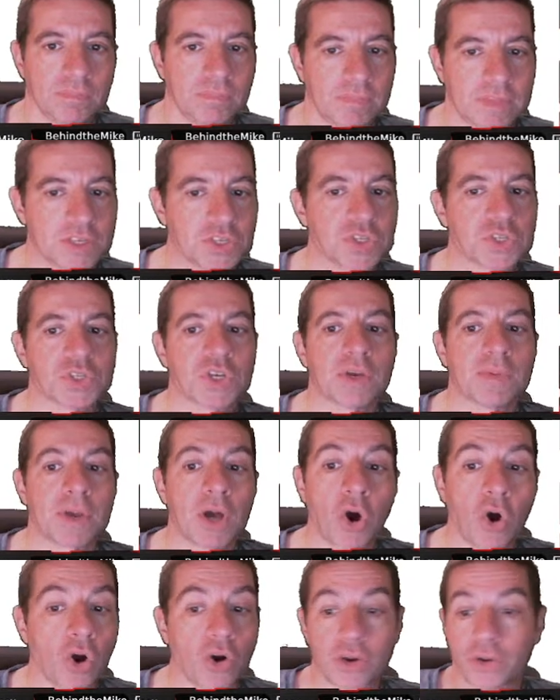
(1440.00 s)
this is going to be
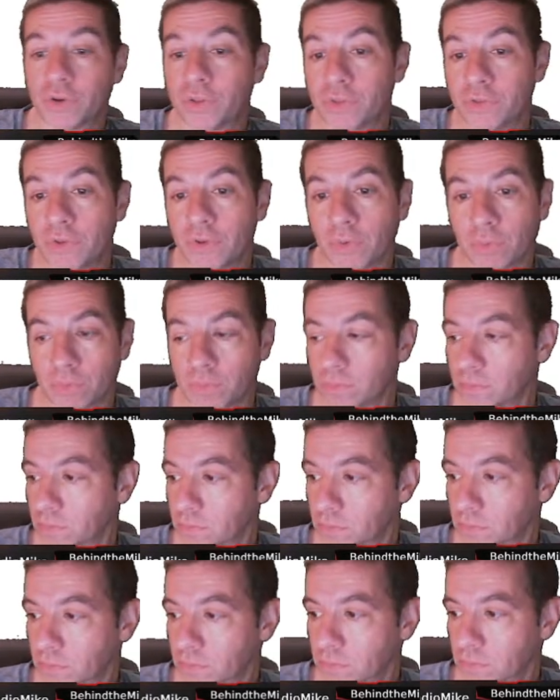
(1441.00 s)
harder to do,
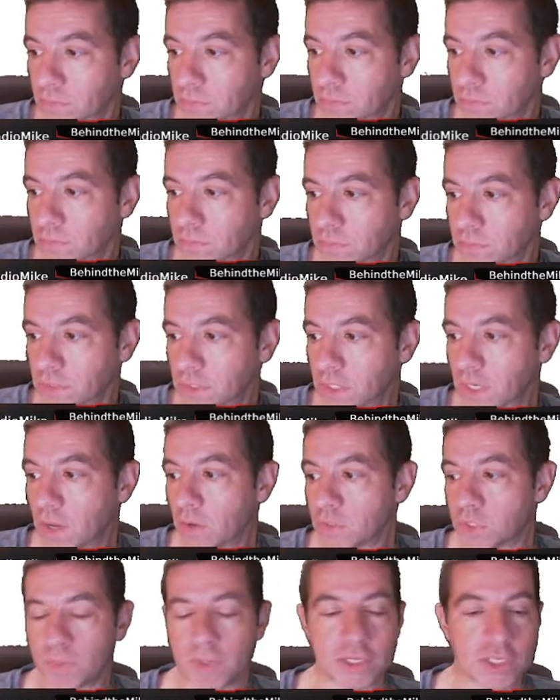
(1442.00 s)

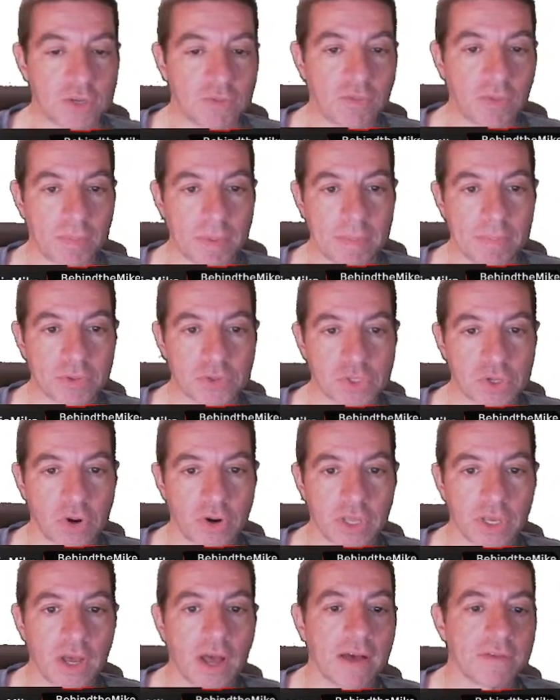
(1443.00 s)
especially for people
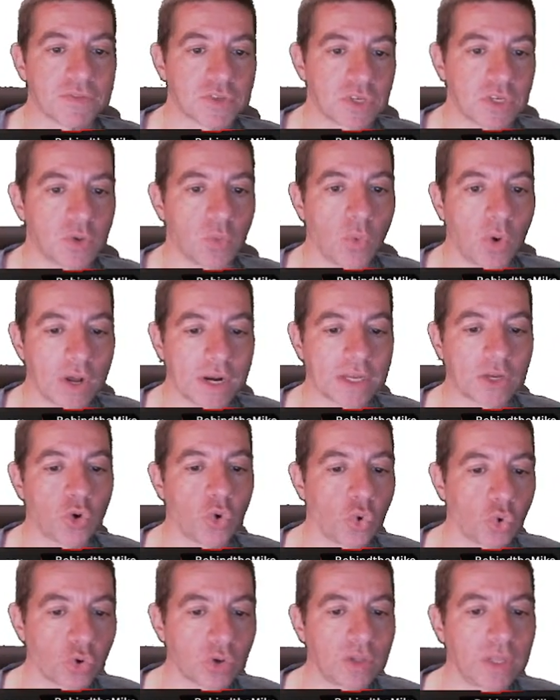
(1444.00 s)
starting off. So you want to
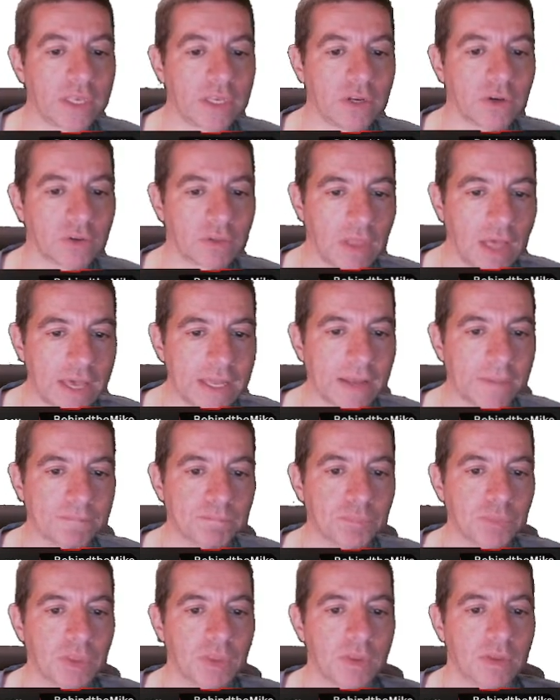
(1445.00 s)
correlate your lineup.
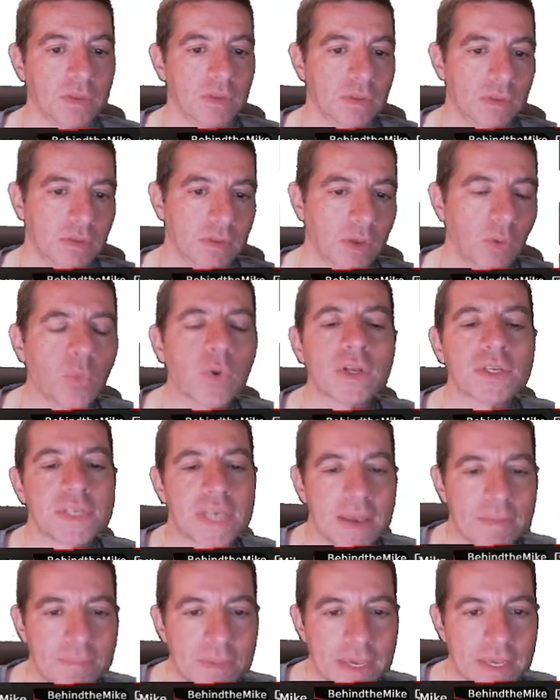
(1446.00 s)
And what does
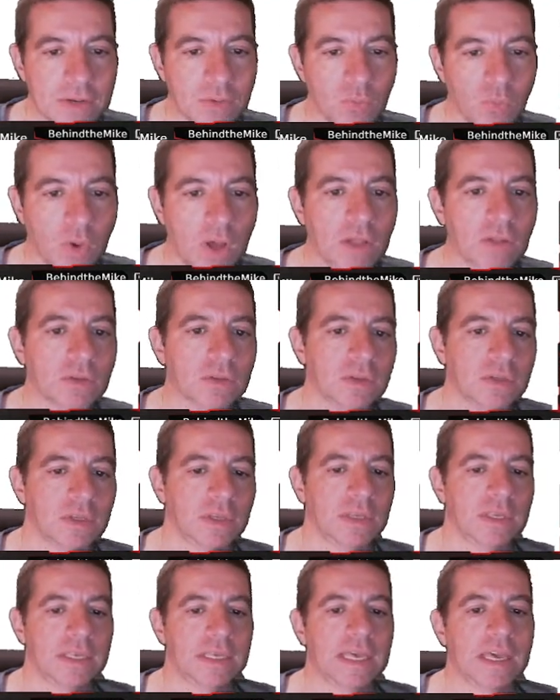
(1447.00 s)
that mean? Well,
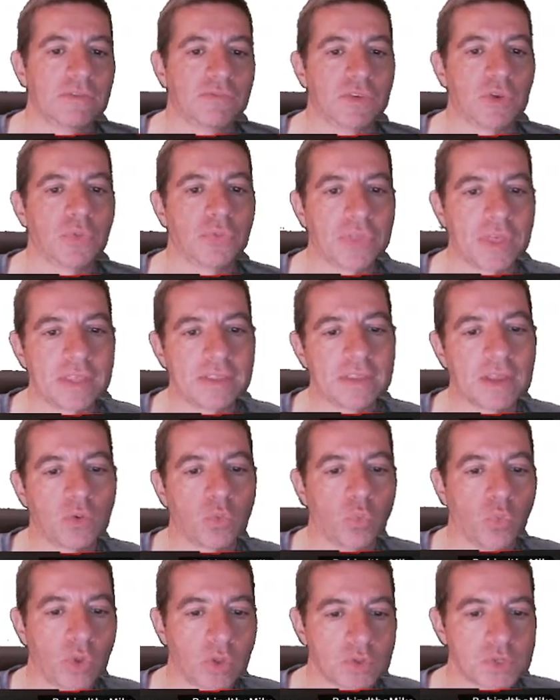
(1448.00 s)
if you think that
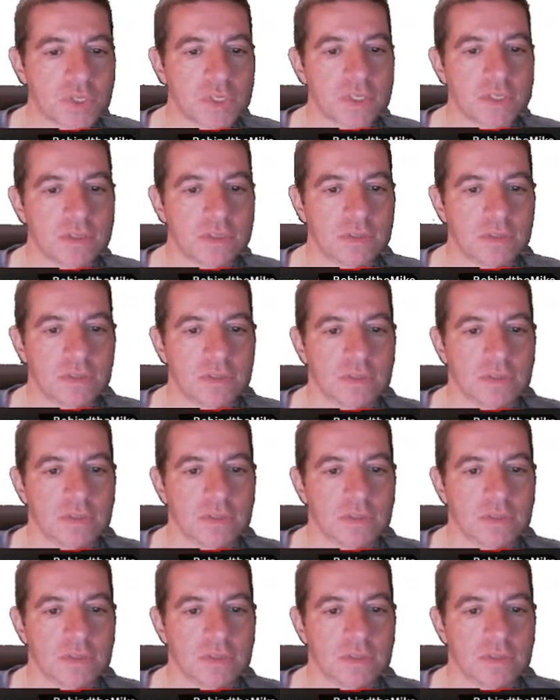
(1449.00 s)
Wilson